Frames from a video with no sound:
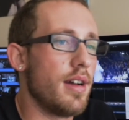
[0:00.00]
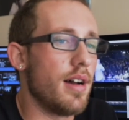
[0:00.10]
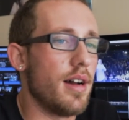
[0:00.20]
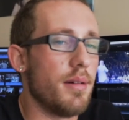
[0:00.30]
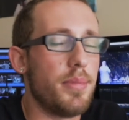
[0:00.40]

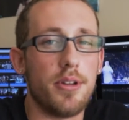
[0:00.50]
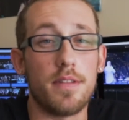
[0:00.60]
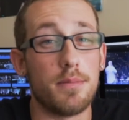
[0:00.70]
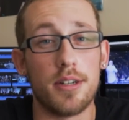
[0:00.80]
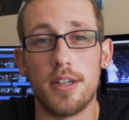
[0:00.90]
Both of
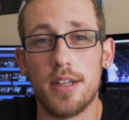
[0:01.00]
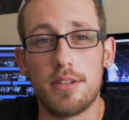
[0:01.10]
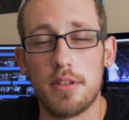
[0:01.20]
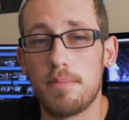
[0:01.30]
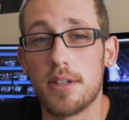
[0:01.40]
them are good.
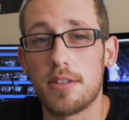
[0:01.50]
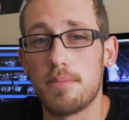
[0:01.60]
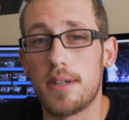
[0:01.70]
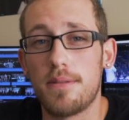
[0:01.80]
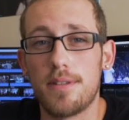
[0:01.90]
It's really
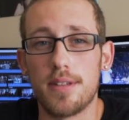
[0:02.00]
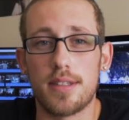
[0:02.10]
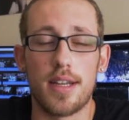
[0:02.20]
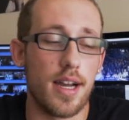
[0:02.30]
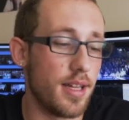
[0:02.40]
personal
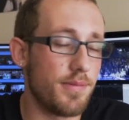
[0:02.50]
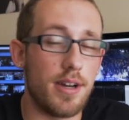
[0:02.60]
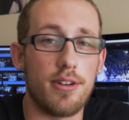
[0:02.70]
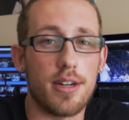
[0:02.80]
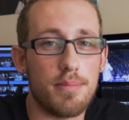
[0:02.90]
preference. I like
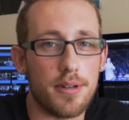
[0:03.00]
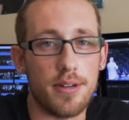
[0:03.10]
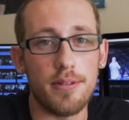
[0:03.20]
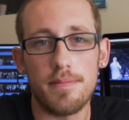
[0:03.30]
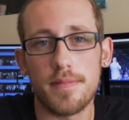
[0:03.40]
Final Cut
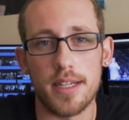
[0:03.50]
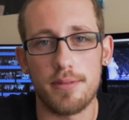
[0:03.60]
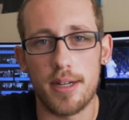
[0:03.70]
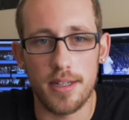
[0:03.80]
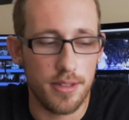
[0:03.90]
Pro.
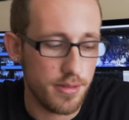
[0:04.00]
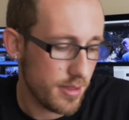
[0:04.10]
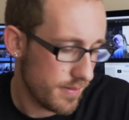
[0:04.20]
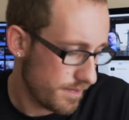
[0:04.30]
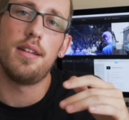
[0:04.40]
That's what I use.